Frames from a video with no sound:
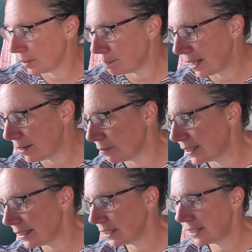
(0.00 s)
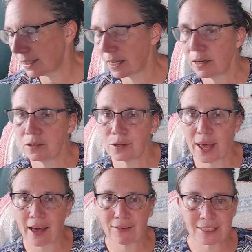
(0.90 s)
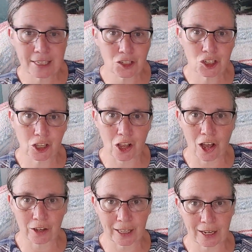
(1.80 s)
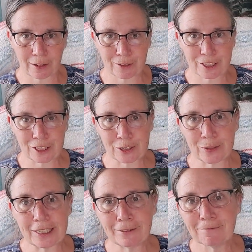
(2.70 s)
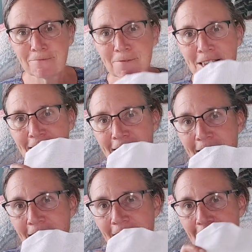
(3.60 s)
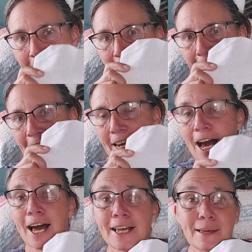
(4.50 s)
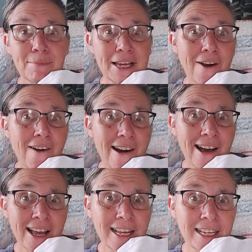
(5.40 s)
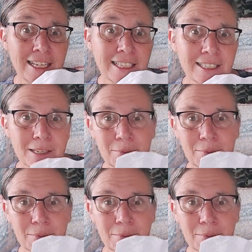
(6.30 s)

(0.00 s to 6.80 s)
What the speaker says: with Paint with Stitches, I also have a stitch along that I was doing, and I am behind.